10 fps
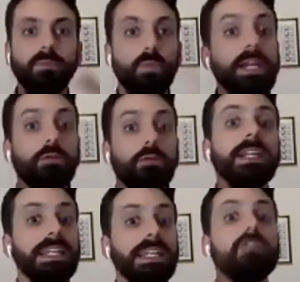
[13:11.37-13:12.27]
we don't
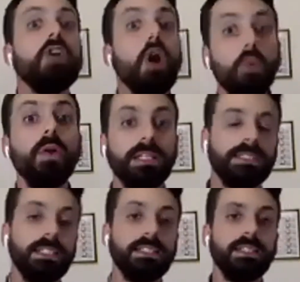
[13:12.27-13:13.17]
really know what
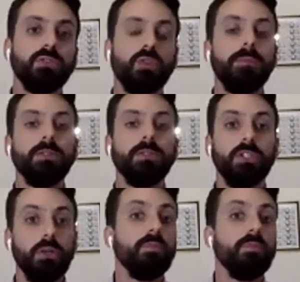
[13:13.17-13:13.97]
these systems are able to do.